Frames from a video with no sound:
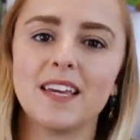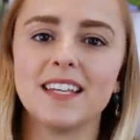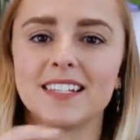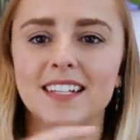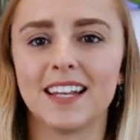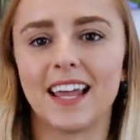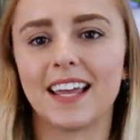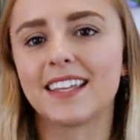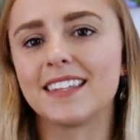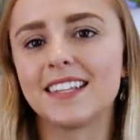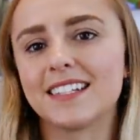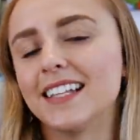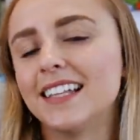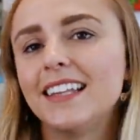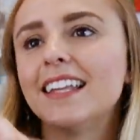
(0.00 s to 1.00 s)
It isn't like
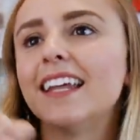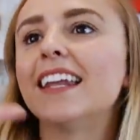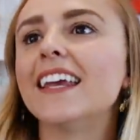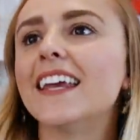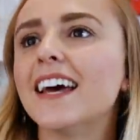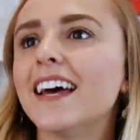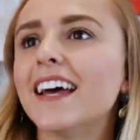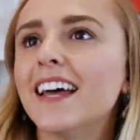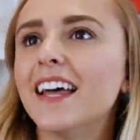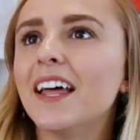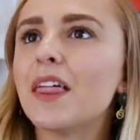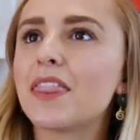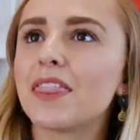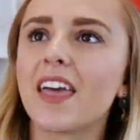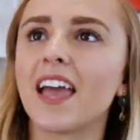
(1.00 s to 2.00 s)
this linear
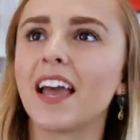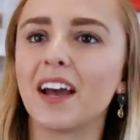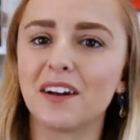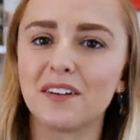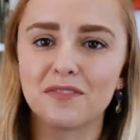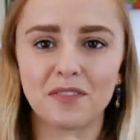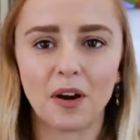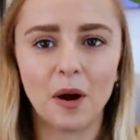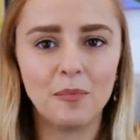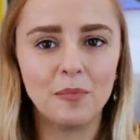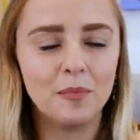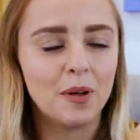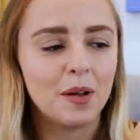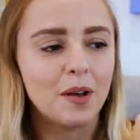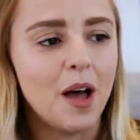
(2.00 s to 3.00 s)
thing
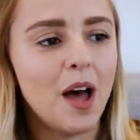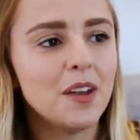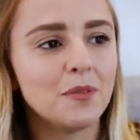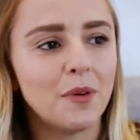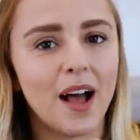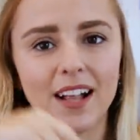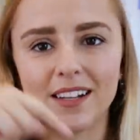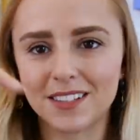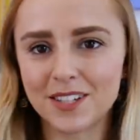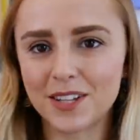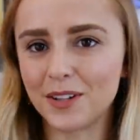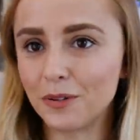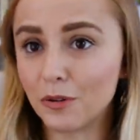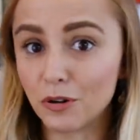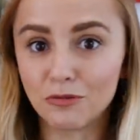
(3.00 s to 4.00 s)
from unwell
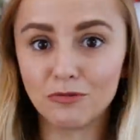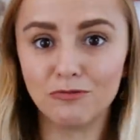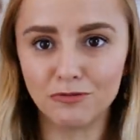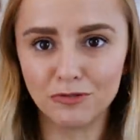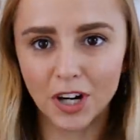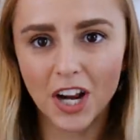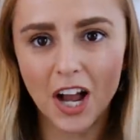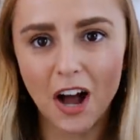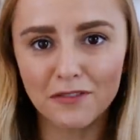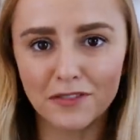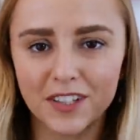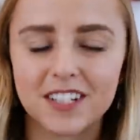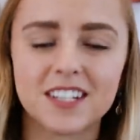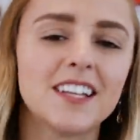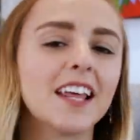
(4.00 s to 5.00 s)
to
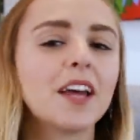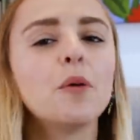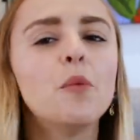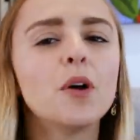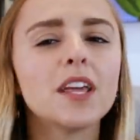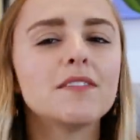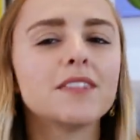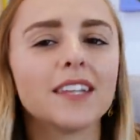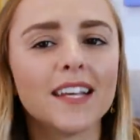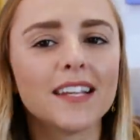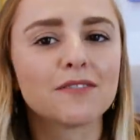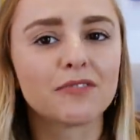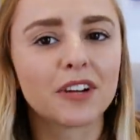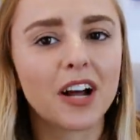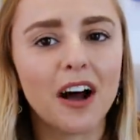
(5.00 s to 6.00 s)
recovered. Like what even
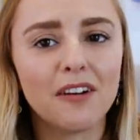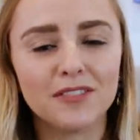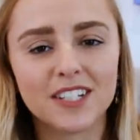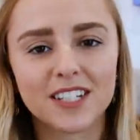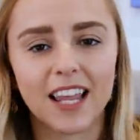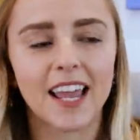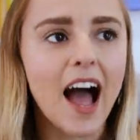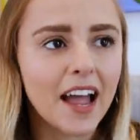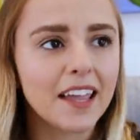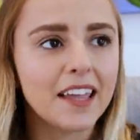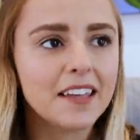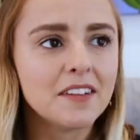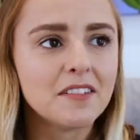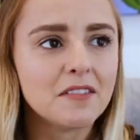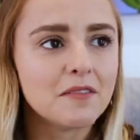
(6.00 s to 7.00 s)
is recovered? Like
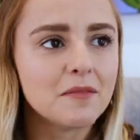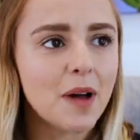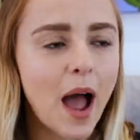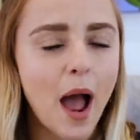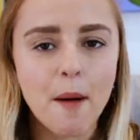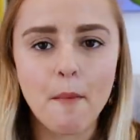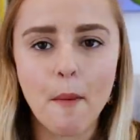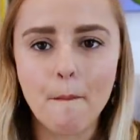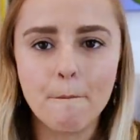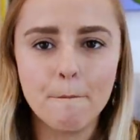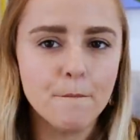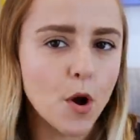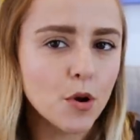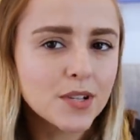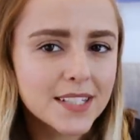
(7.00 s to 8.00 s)
I am
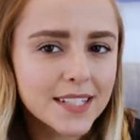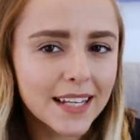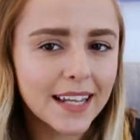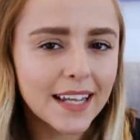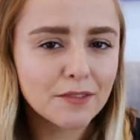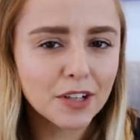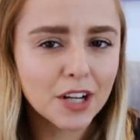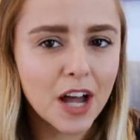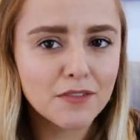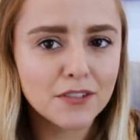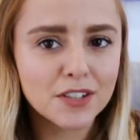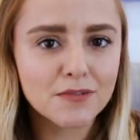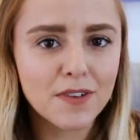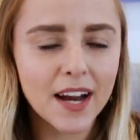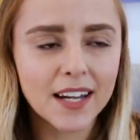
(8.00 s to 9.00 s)
mostly
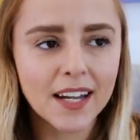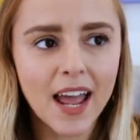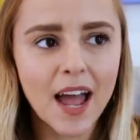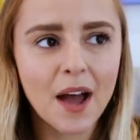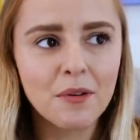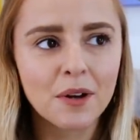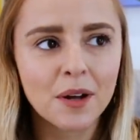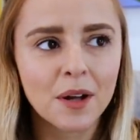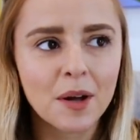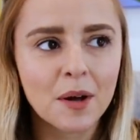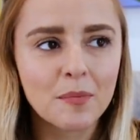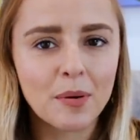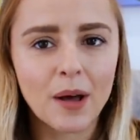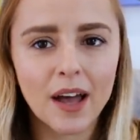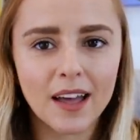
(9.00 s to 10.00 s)
recovered right now,
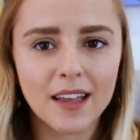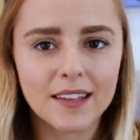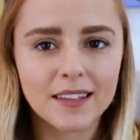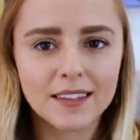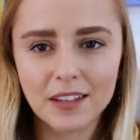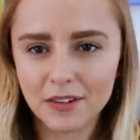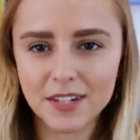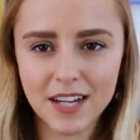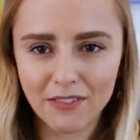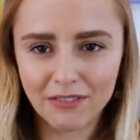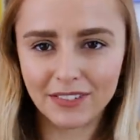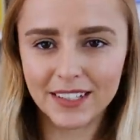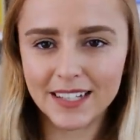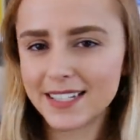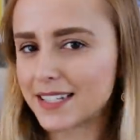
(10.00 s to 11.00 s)
but there are
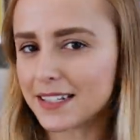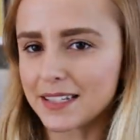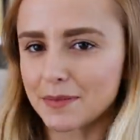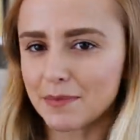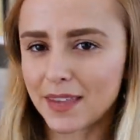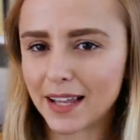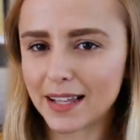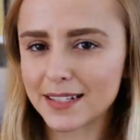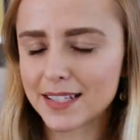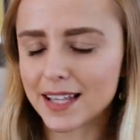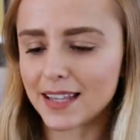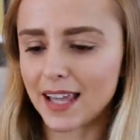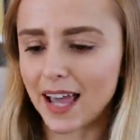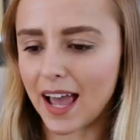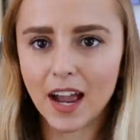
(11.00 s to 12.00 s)
definitely still some things
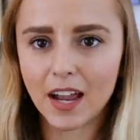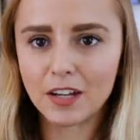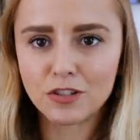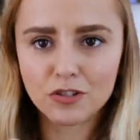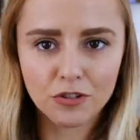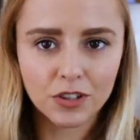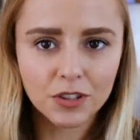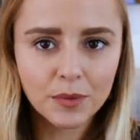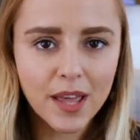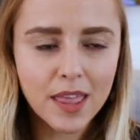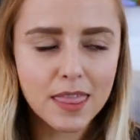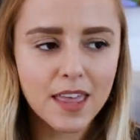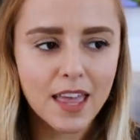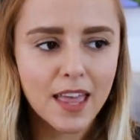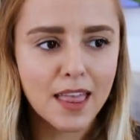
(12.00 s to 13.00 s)
that I struggle
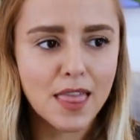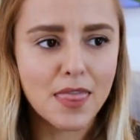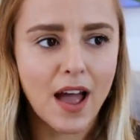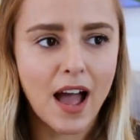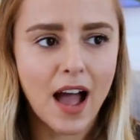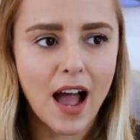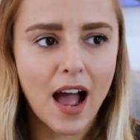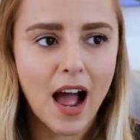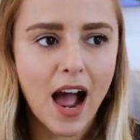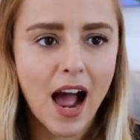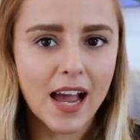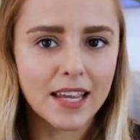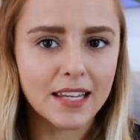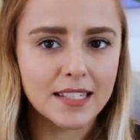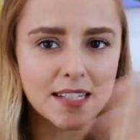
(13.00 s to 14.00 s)
with that
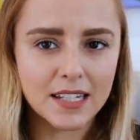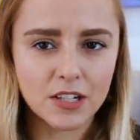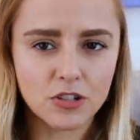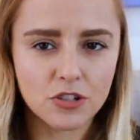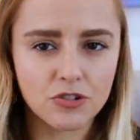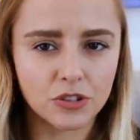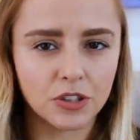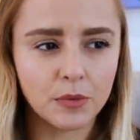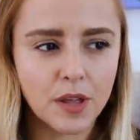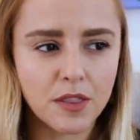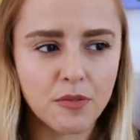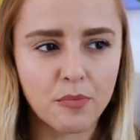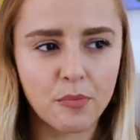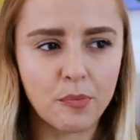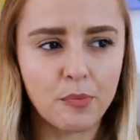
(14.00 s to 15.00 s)
I didn't struggle
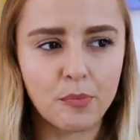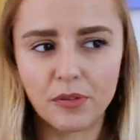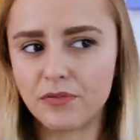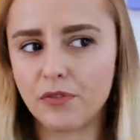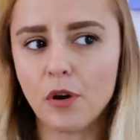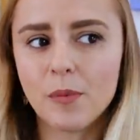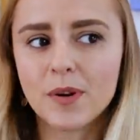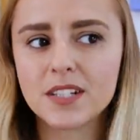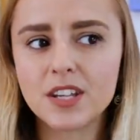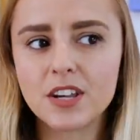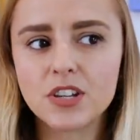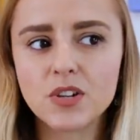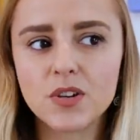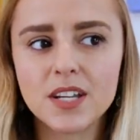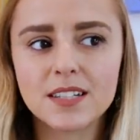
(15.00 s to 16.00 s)
with before my
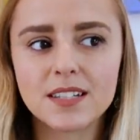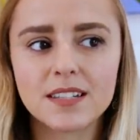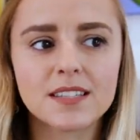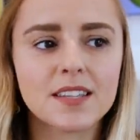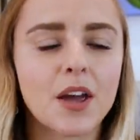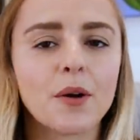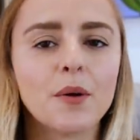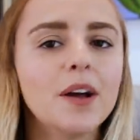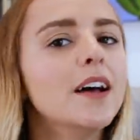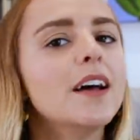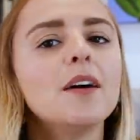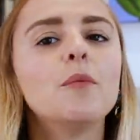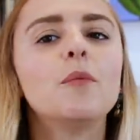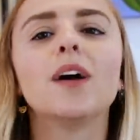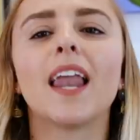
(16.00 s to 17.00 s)
surgeries. So
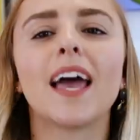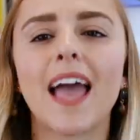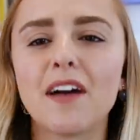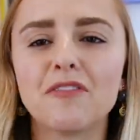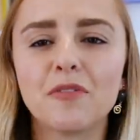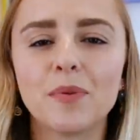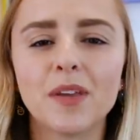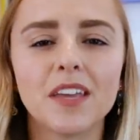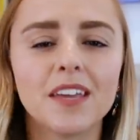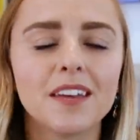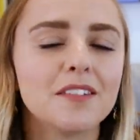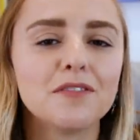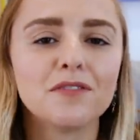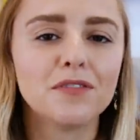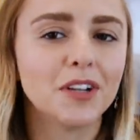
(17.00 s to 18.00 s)
will I ever
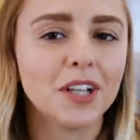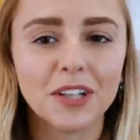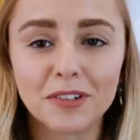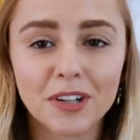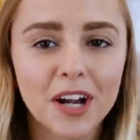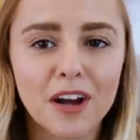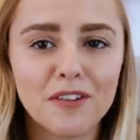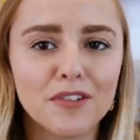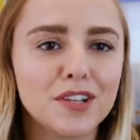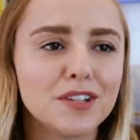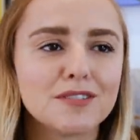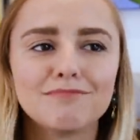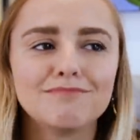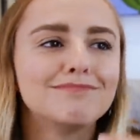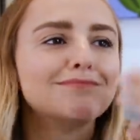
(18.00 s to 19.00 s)
be fully
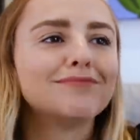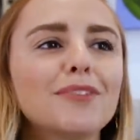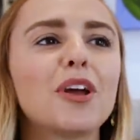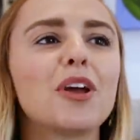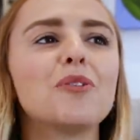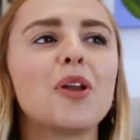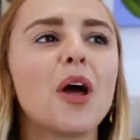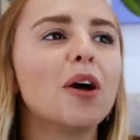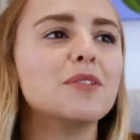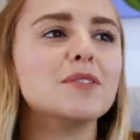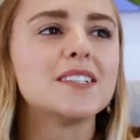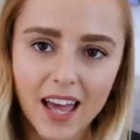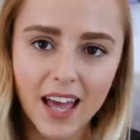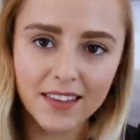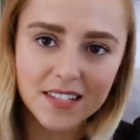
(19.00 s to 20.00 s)
recovered? Who
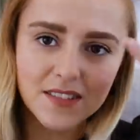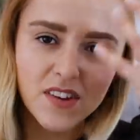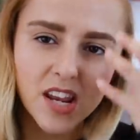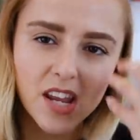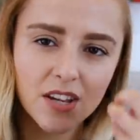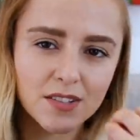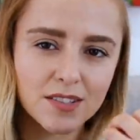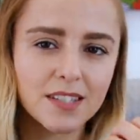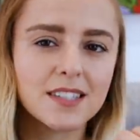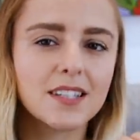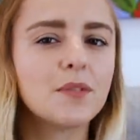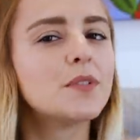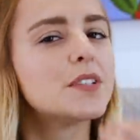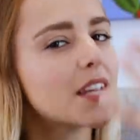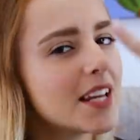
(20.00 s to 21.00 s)
knows? Yeah, this video is,
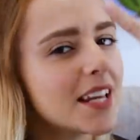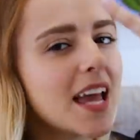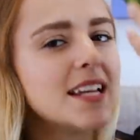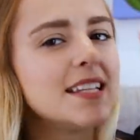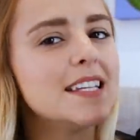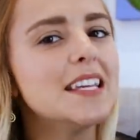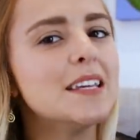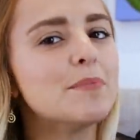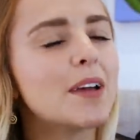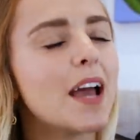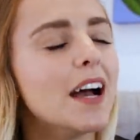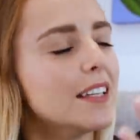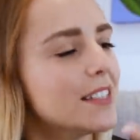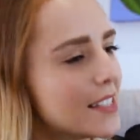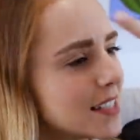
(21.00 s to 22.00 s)
it's gonna get deep,
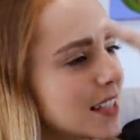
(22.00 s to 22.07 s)
guys.